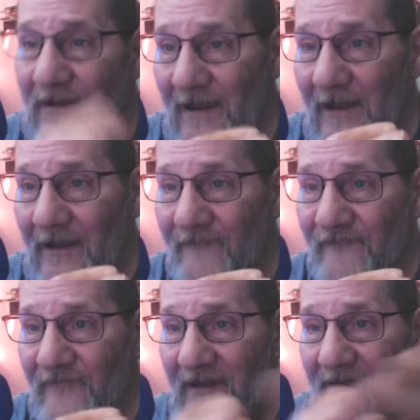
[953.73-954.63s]
And that
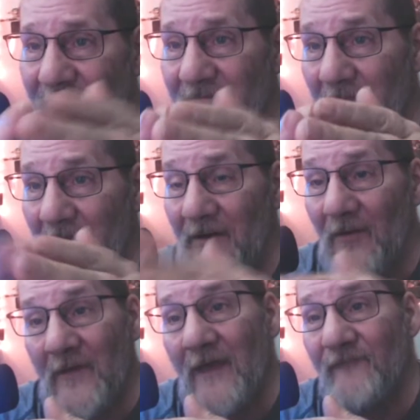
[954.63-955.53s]
confrontation made it
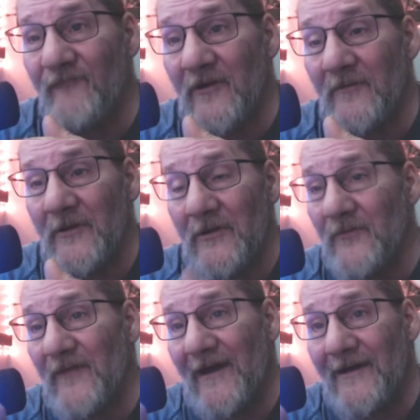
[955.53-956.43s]
okay for him to
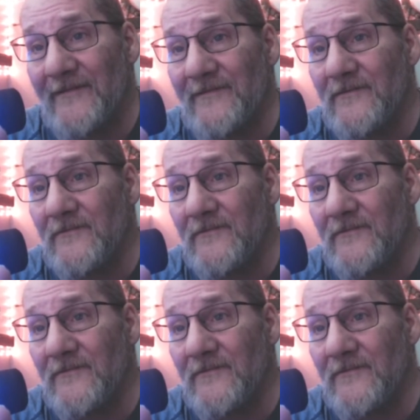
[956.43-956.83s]
do that.